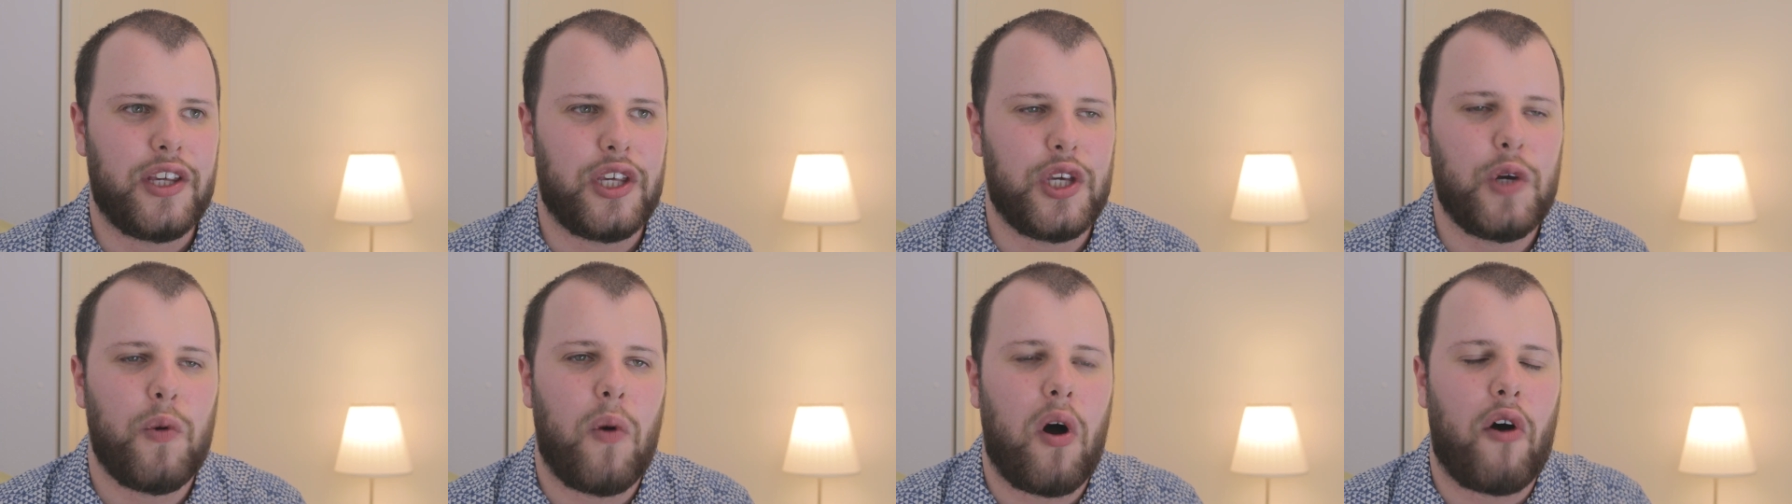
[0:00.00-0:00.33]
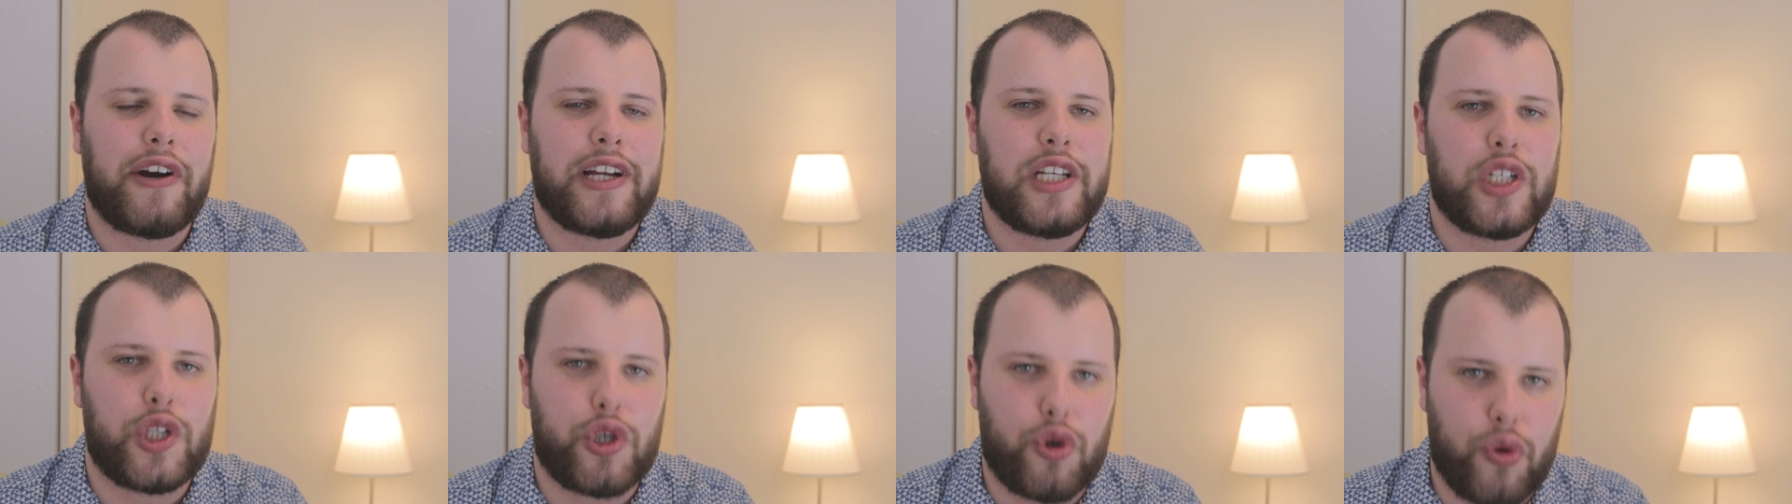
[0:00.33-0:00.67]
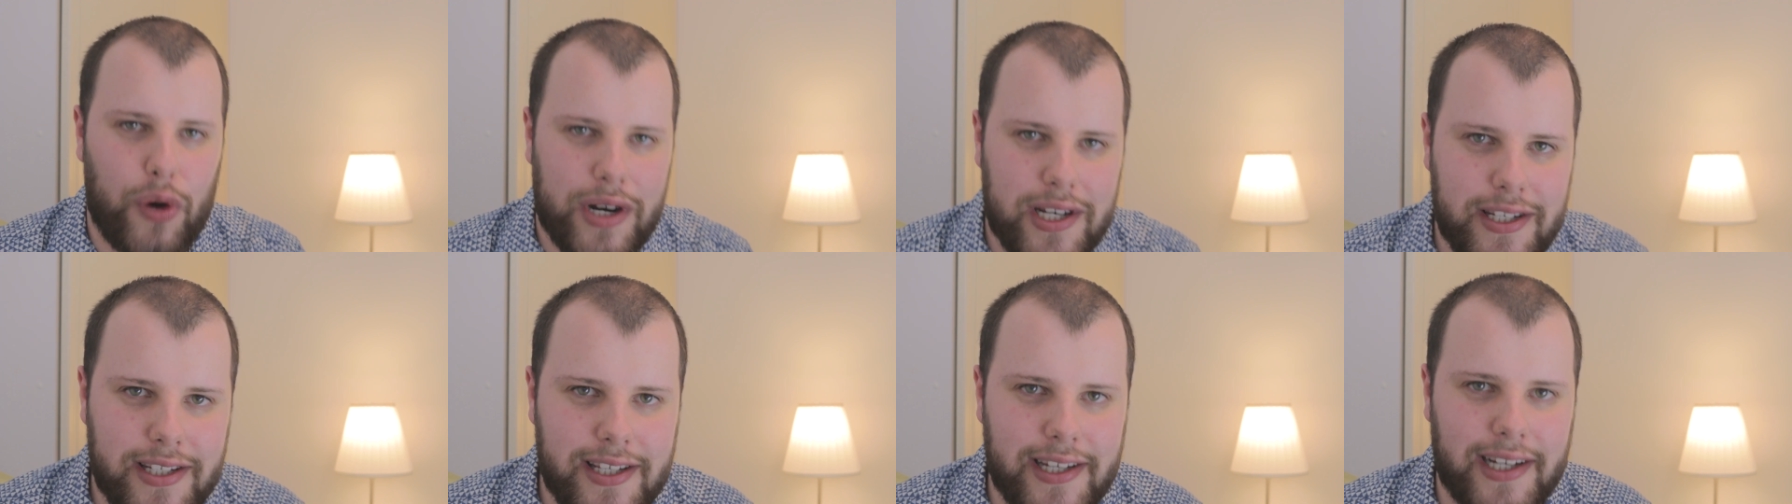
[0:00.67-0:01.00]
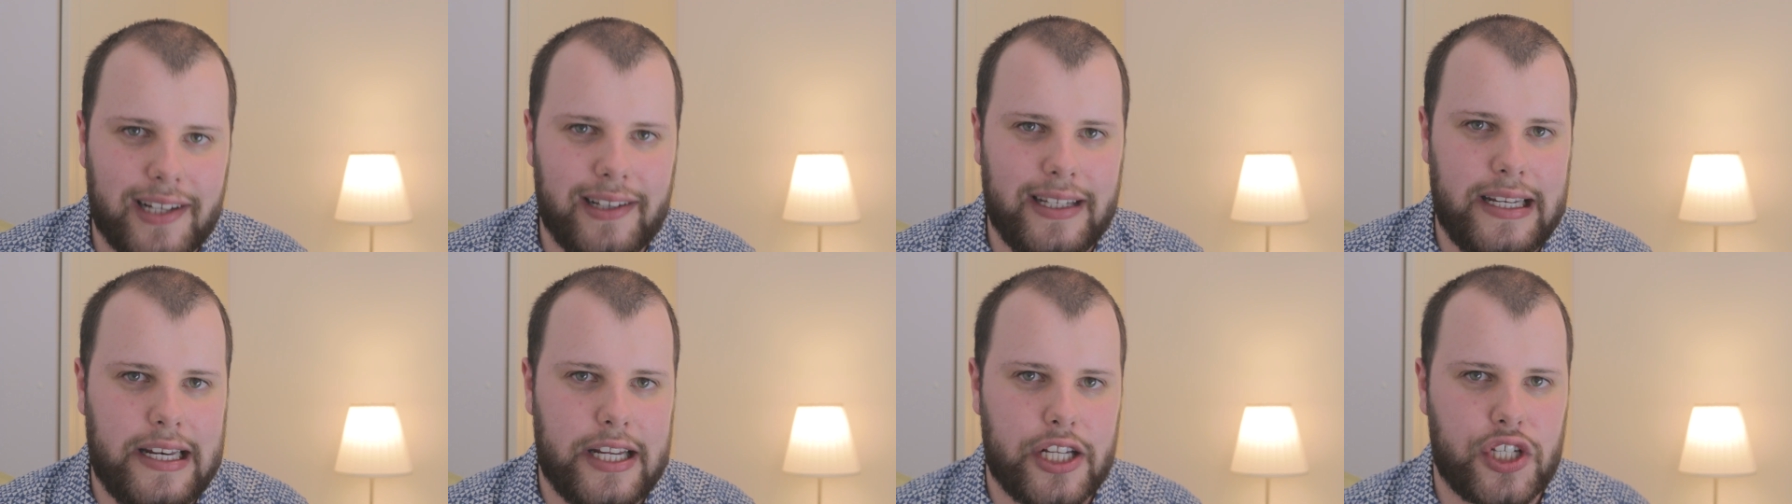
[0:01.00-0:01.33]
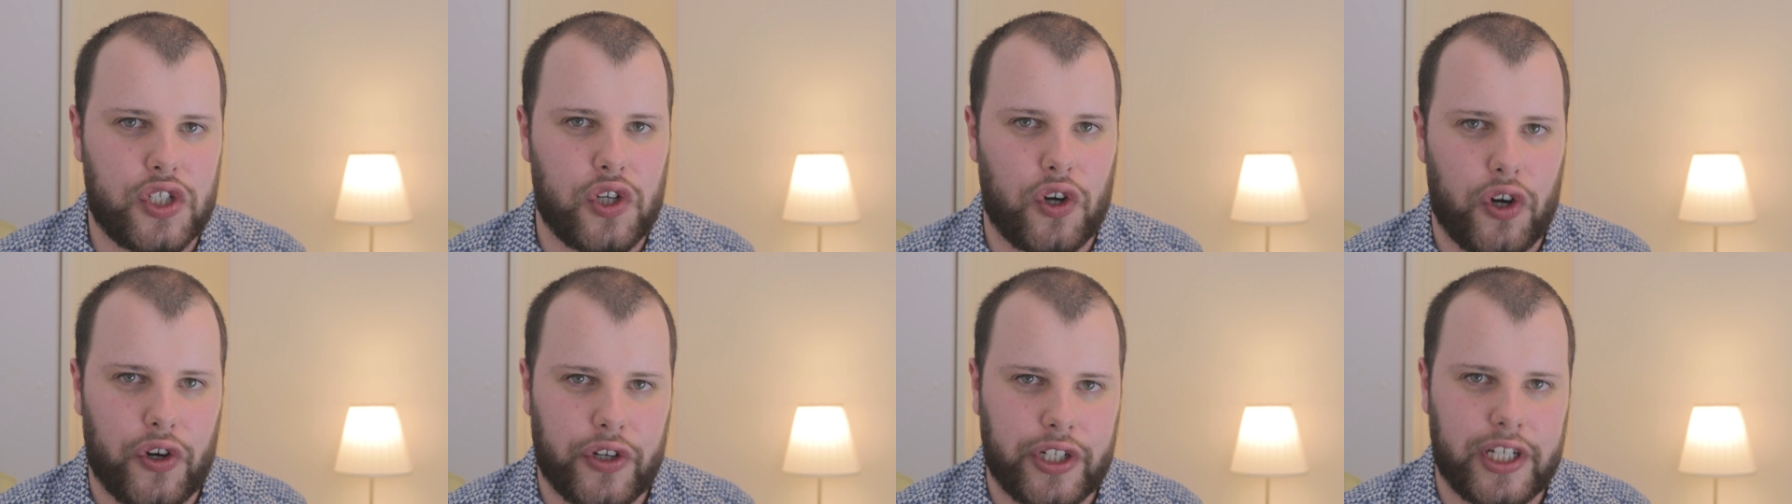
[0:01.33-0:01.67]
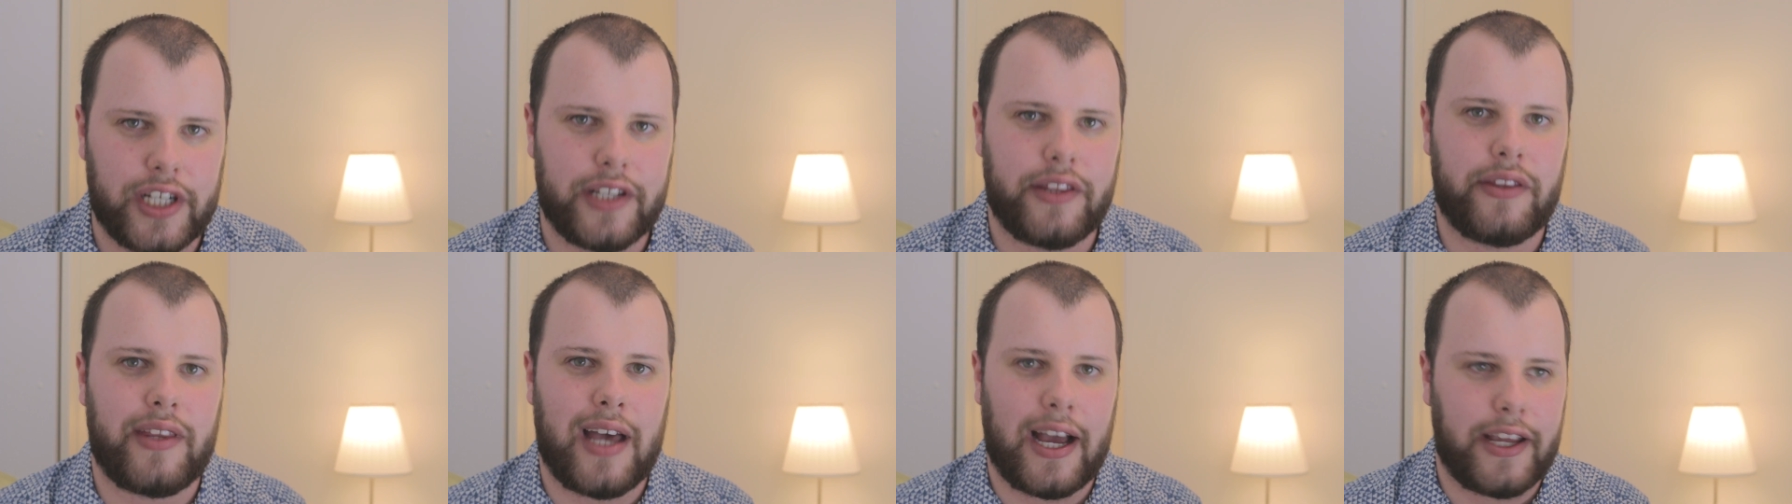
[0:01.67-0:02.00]
you are intrinsically
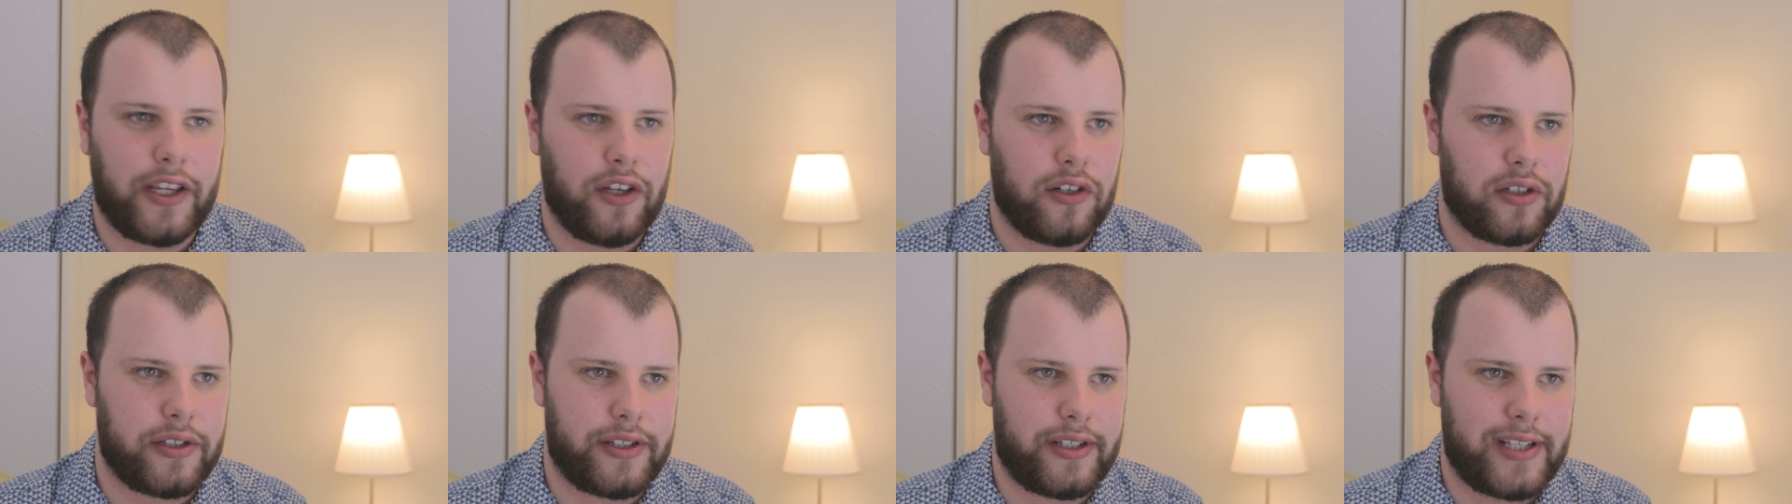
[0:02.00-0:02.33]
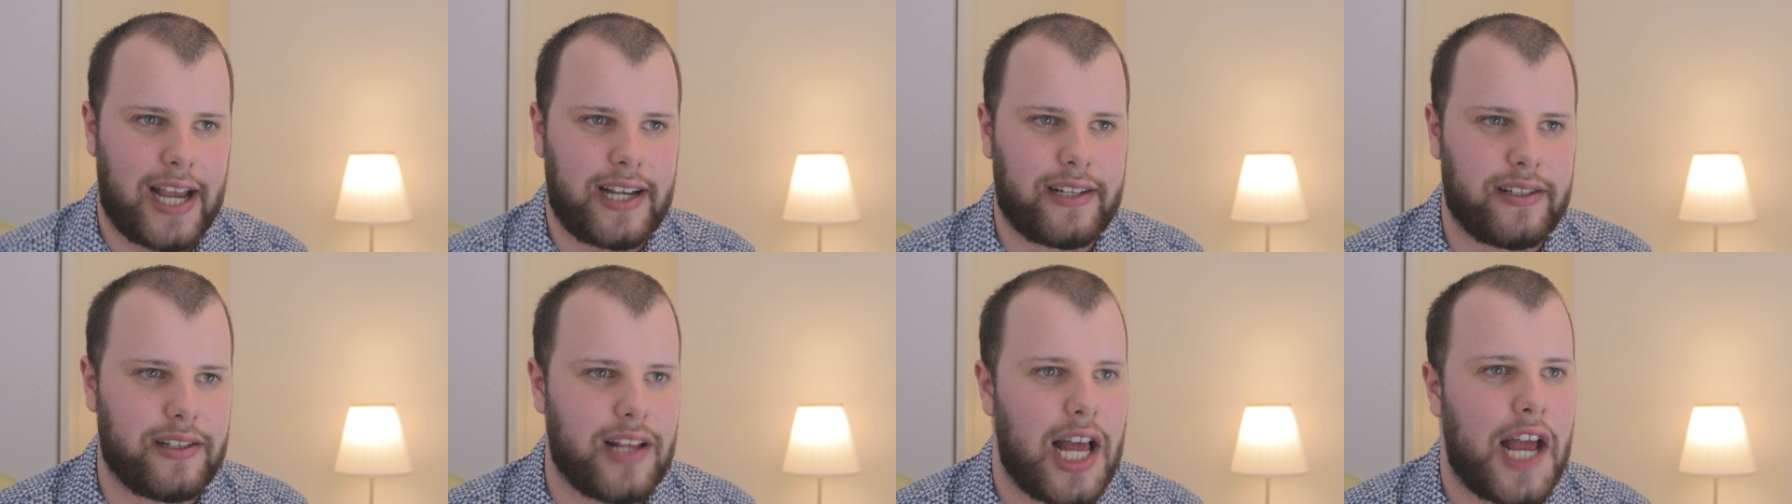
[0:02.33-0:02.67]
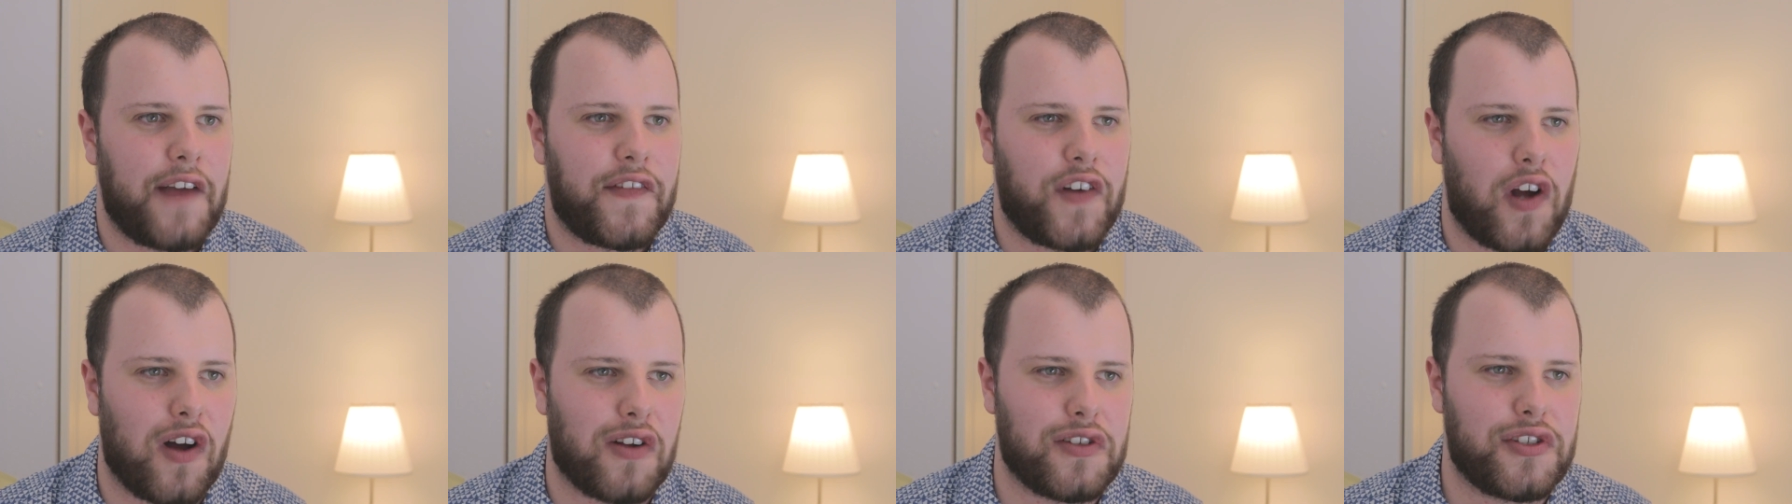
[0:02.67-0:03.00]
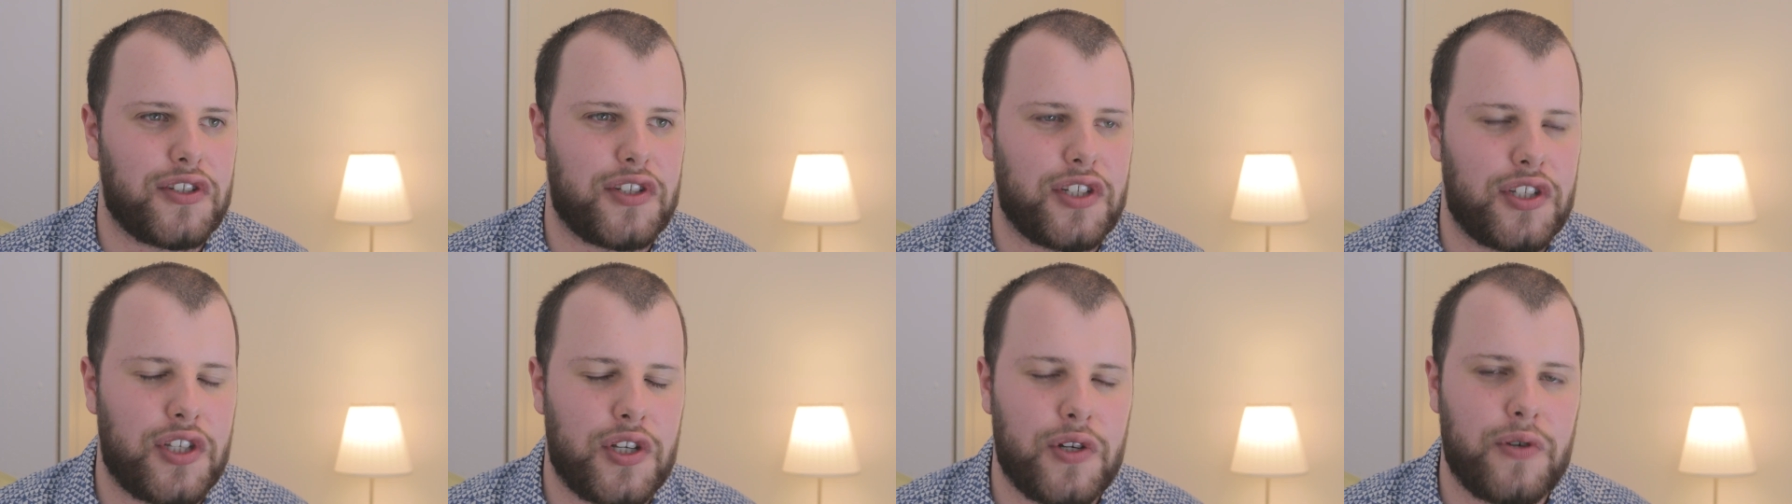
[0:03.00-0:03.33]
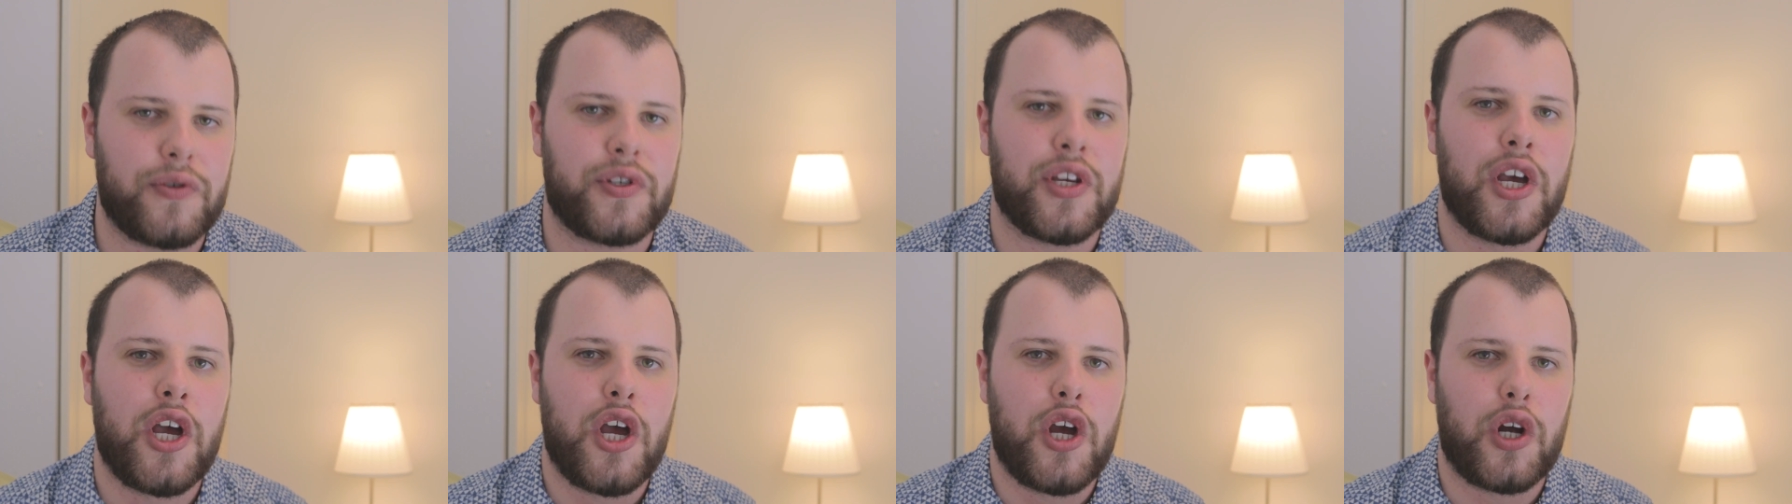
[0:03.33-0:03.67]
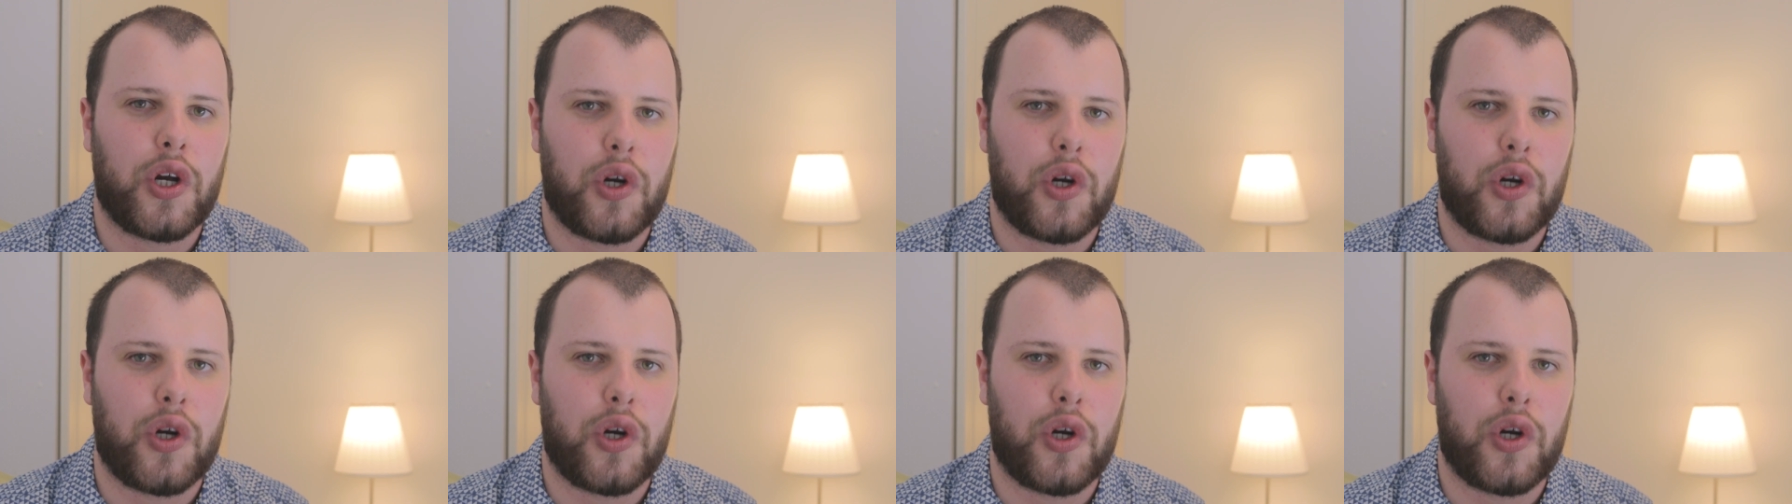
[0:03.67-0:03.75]
disordered, that your sex life constitutes